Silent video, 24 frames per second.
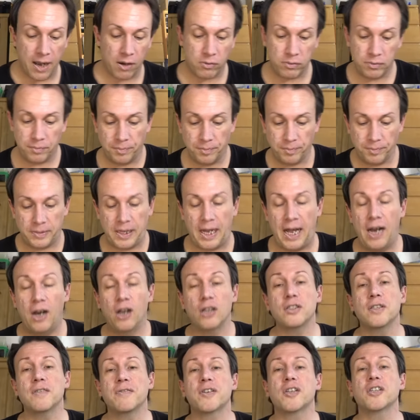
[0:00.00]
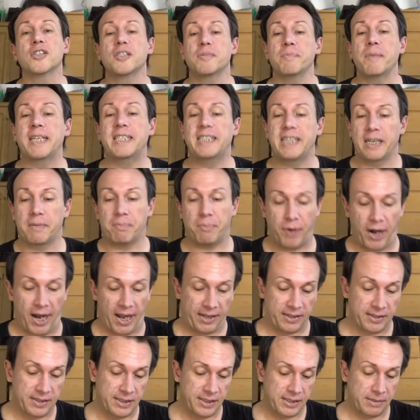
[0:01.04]
Now, a lot of cosmetic
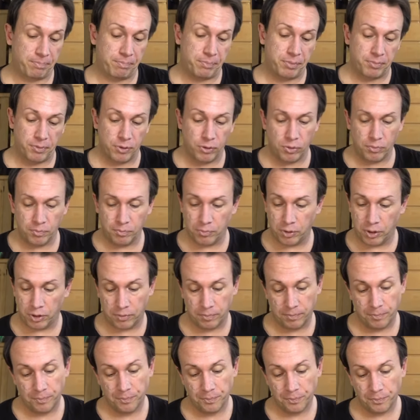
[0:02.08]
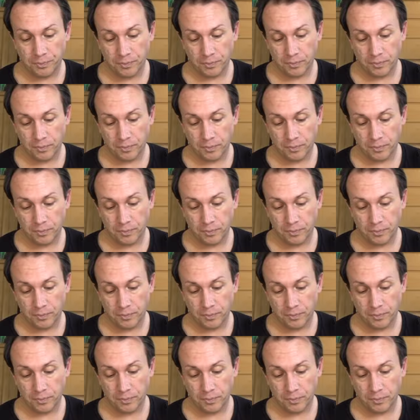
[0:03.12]
brands, oops,